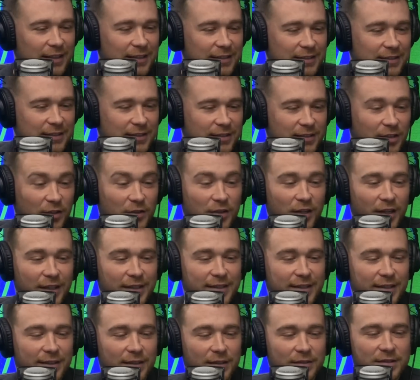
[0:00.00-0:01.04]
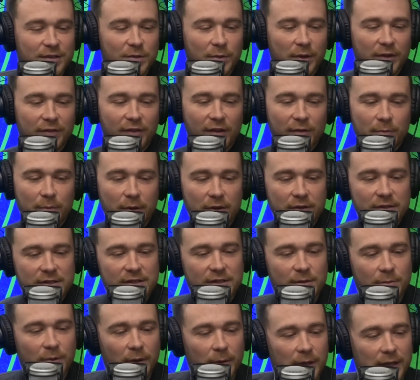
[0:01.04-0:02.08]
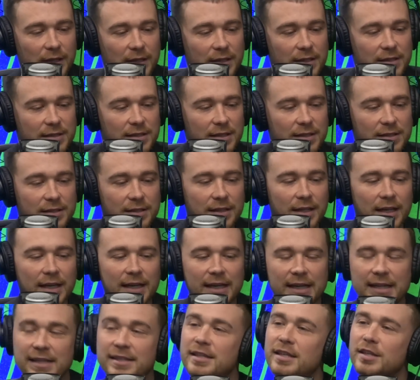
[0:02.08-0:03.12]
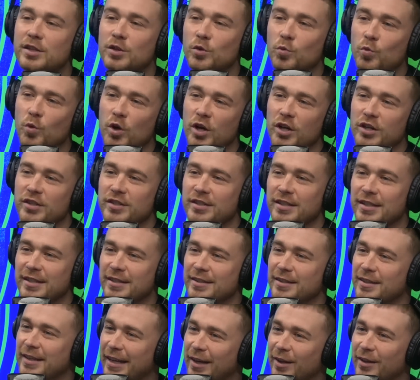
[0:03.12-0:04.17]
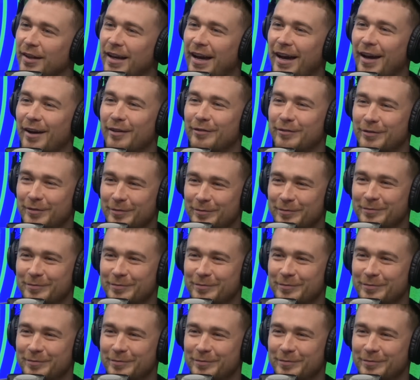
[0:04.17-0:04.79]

is: so 19 goals in 25 appearances in the Premier League this season. Is this the worst season he'll have?